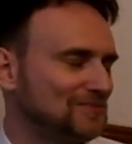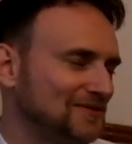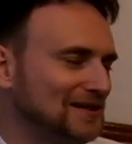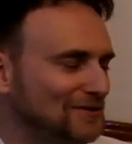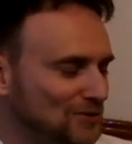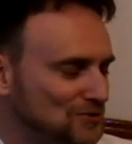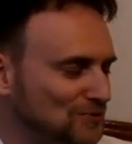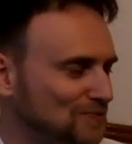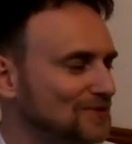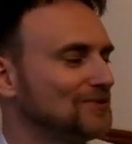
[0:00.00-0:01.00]
Steel Division
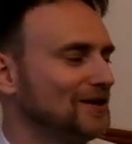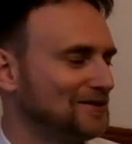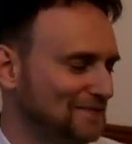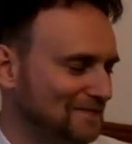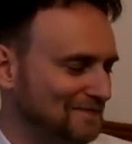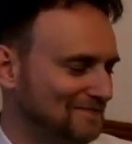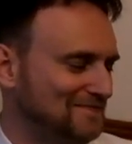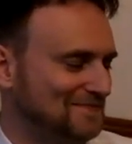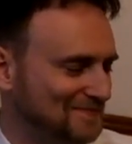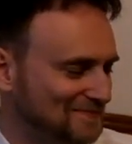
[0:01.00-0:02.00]
would be great.
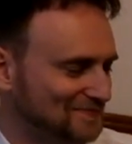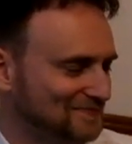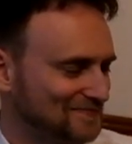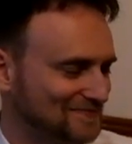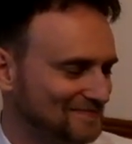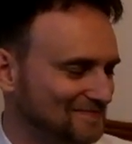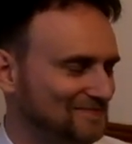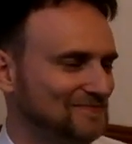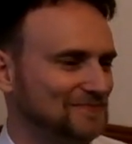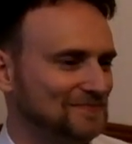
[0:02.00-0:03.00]
Okay,
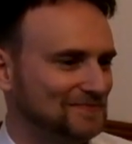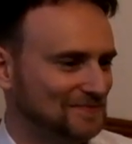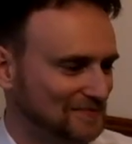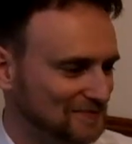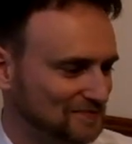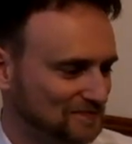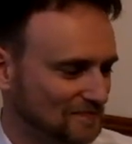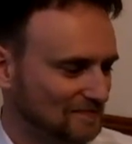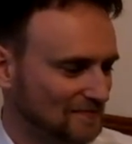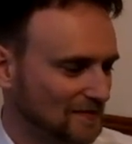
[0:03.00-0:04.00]
so maybe in the
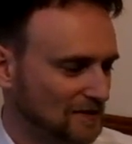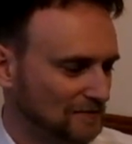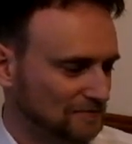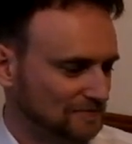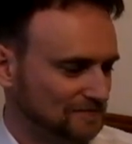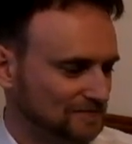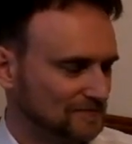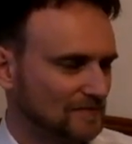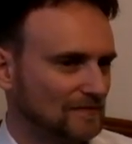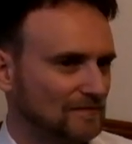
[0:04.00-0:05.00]
future we can arrange on
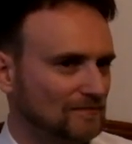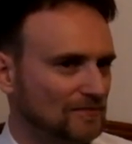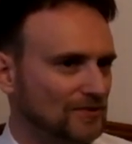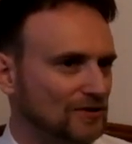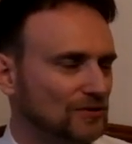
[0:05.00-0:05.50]
a we